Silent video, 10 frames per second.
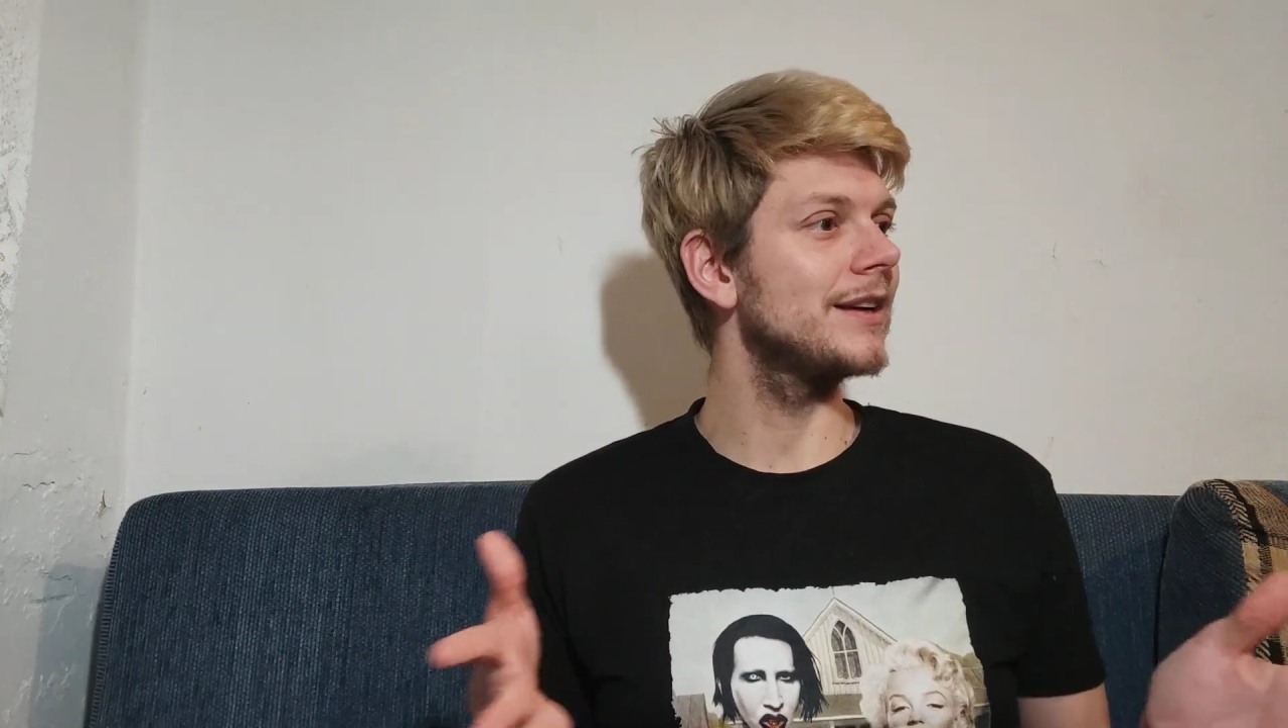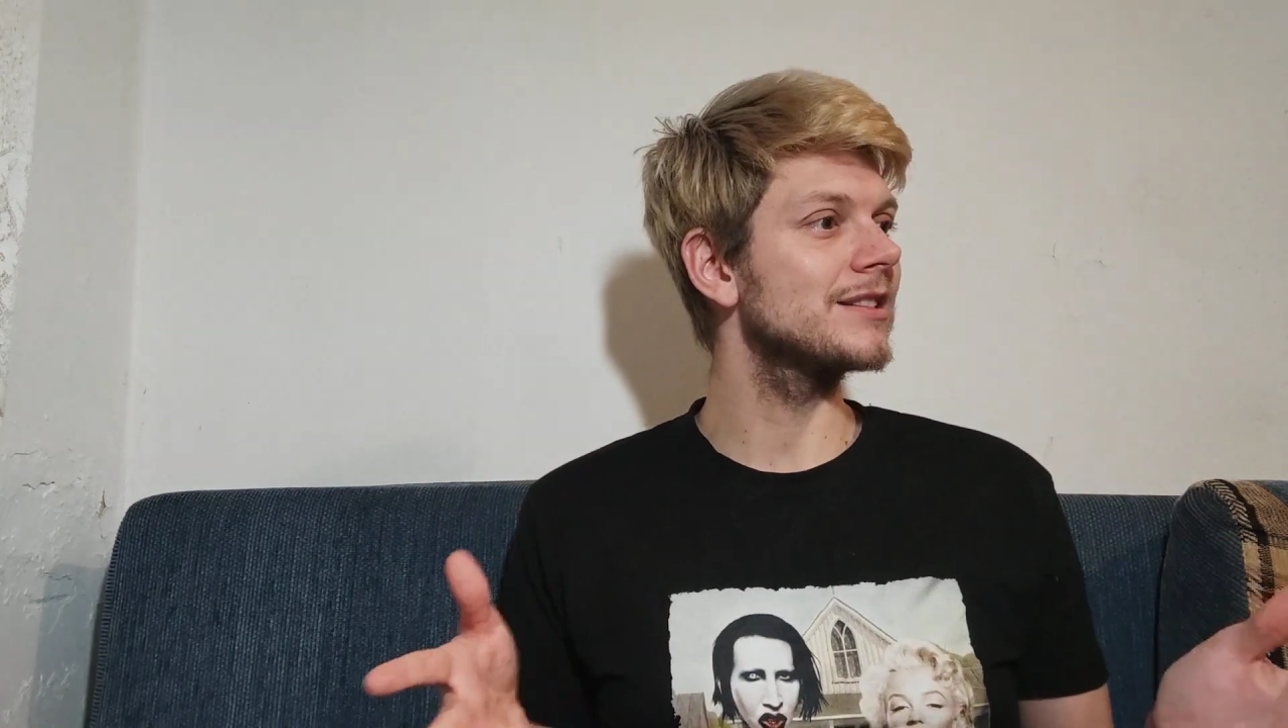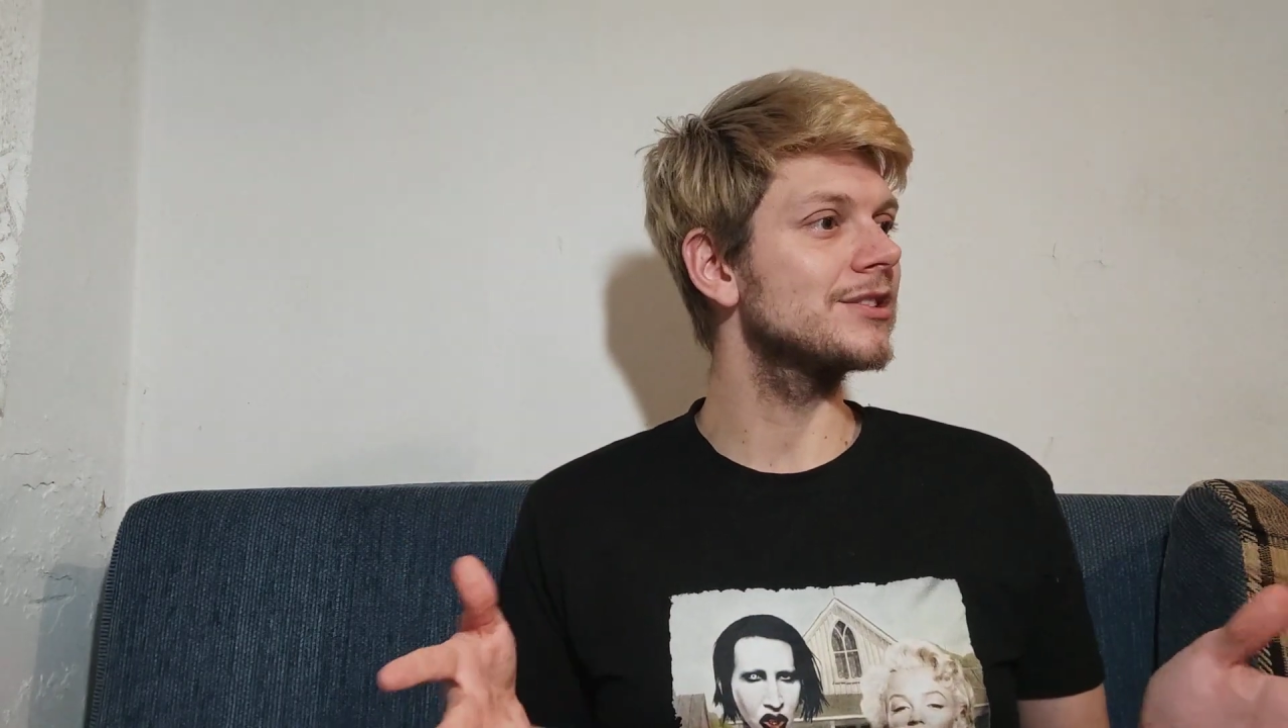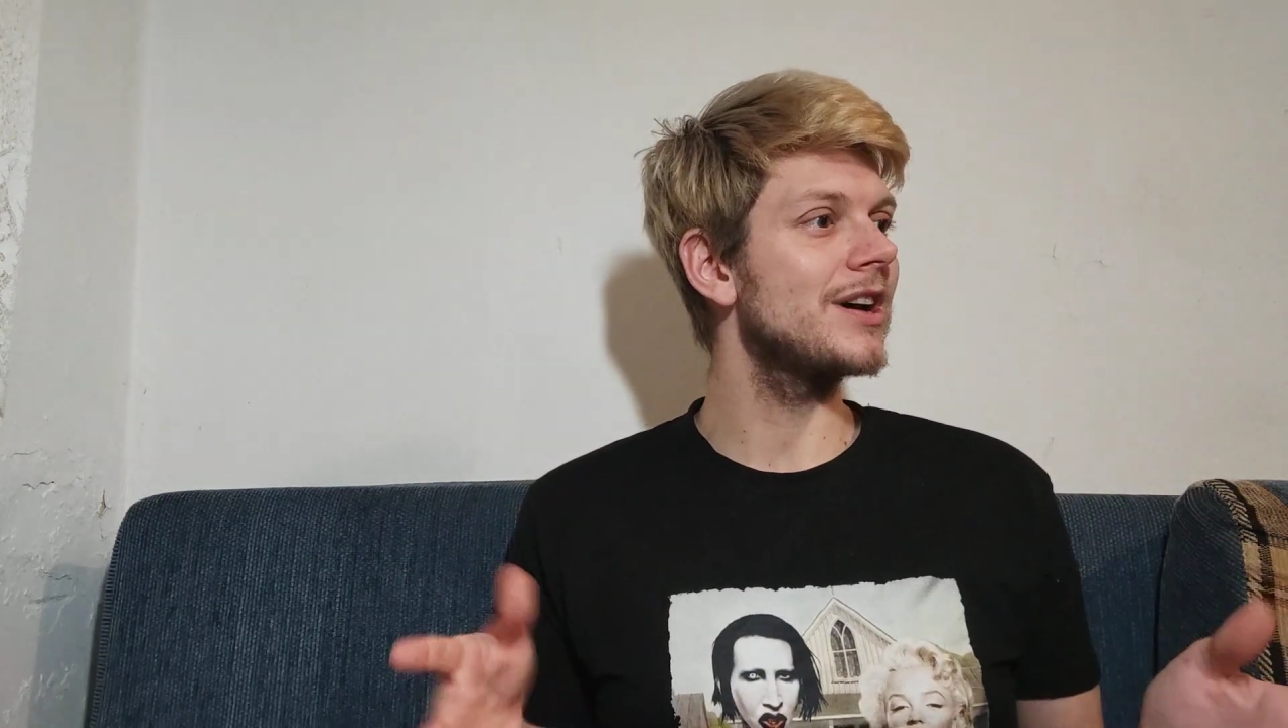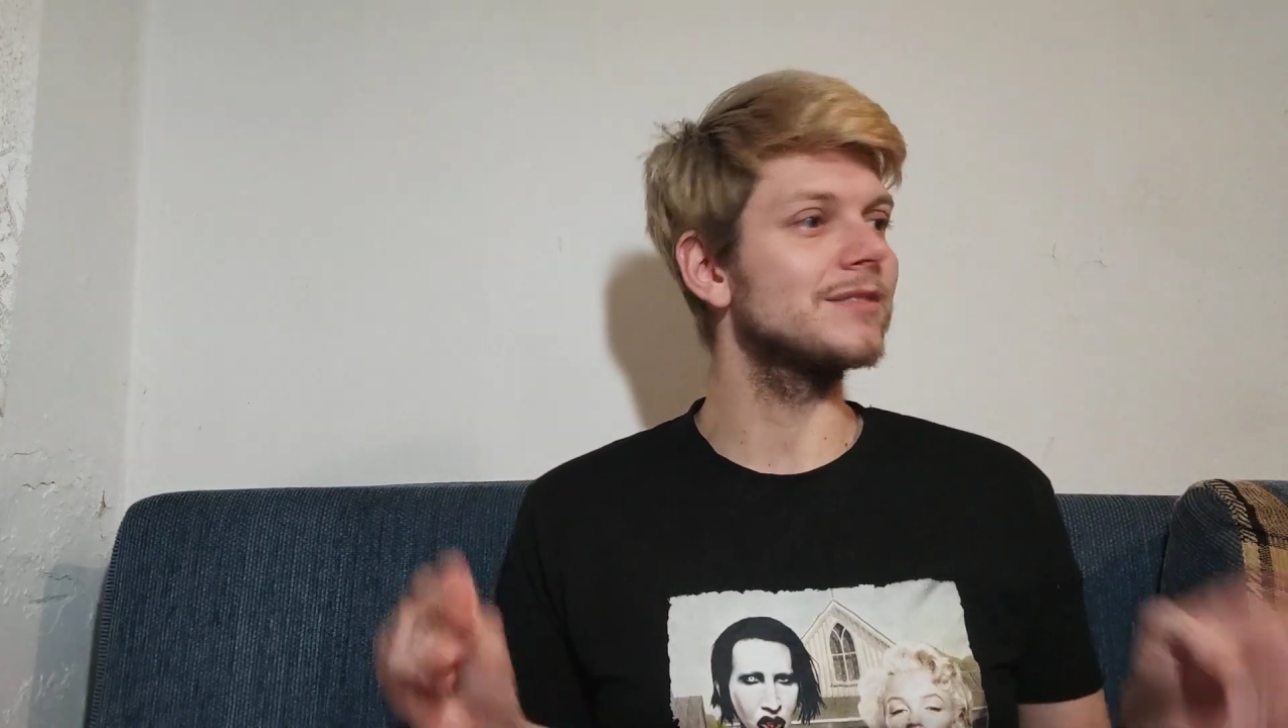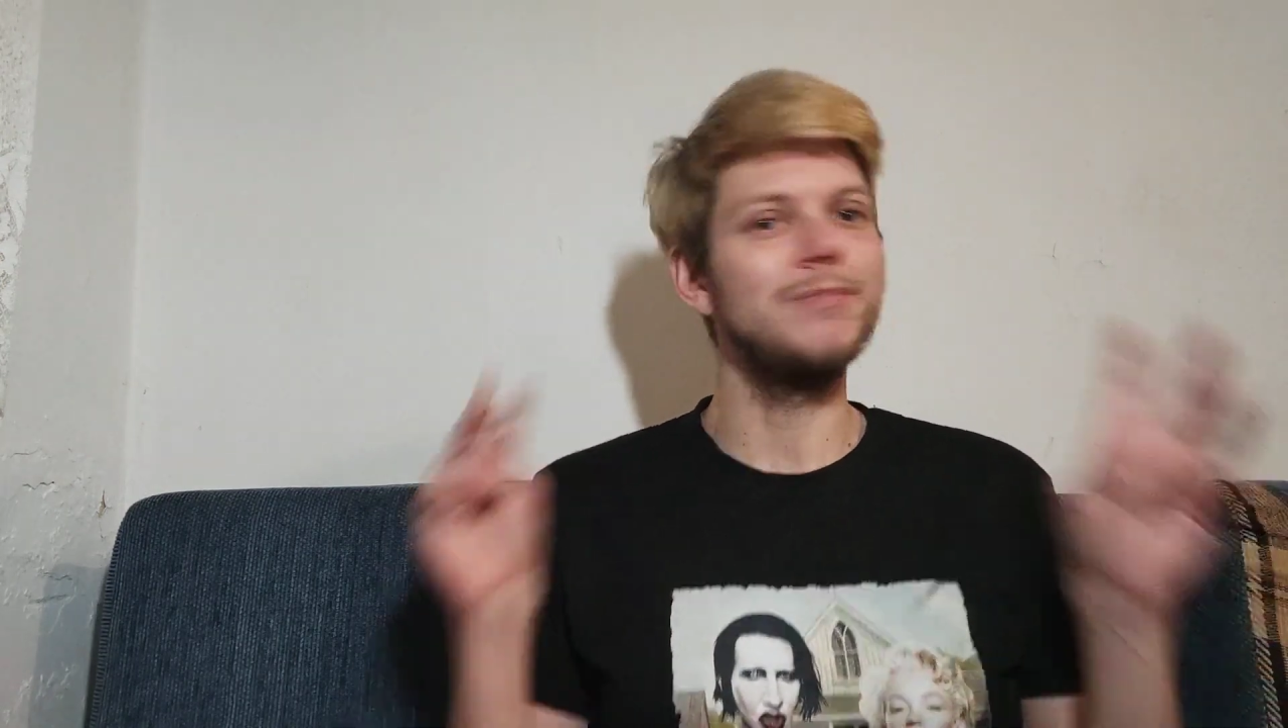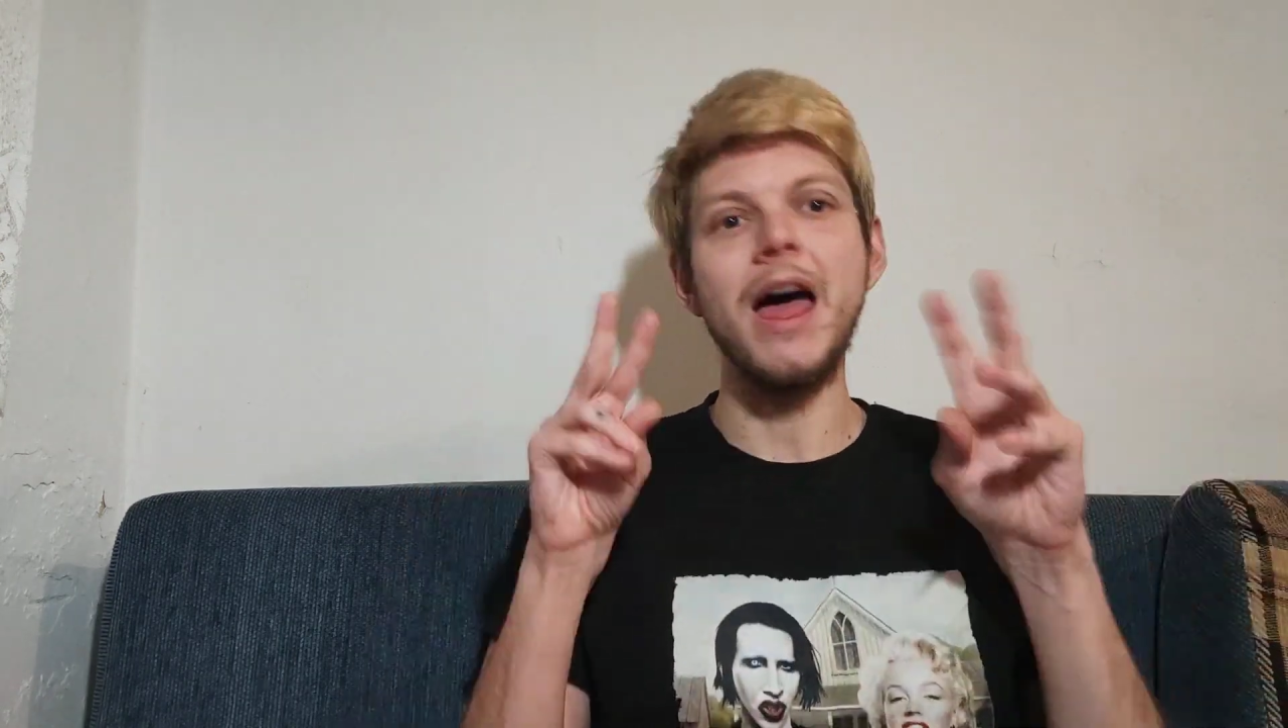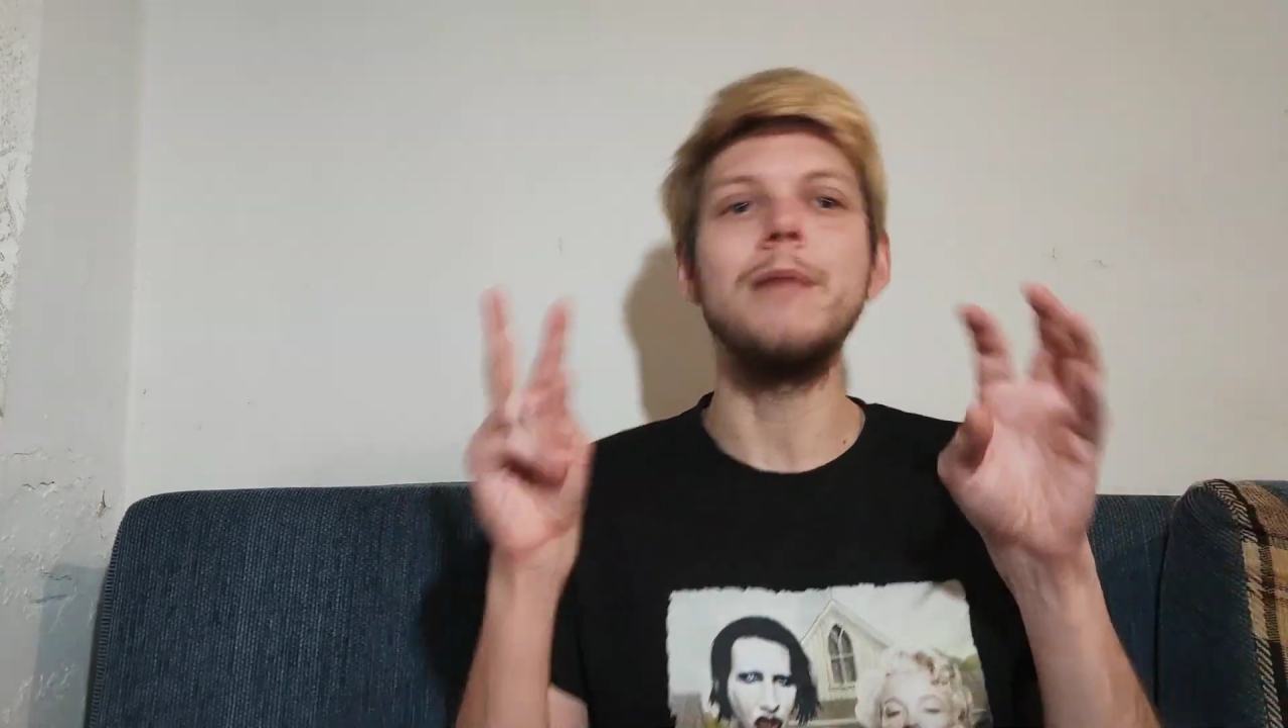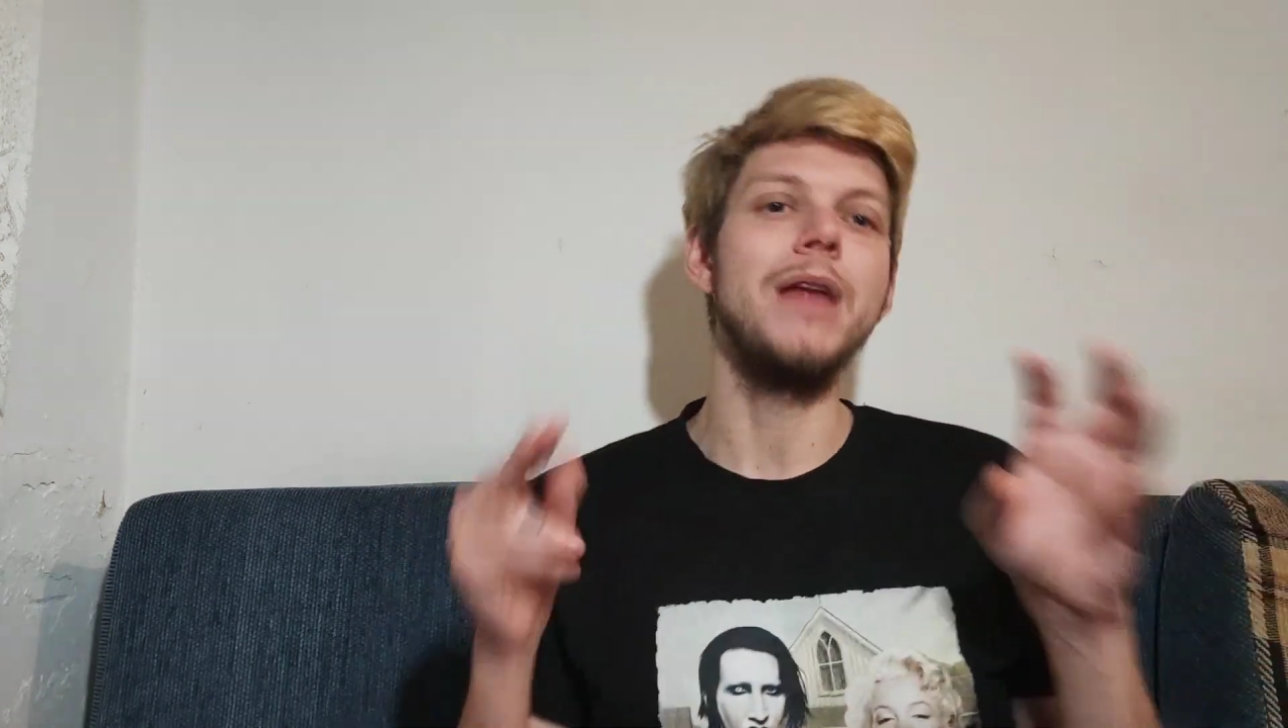is just blah,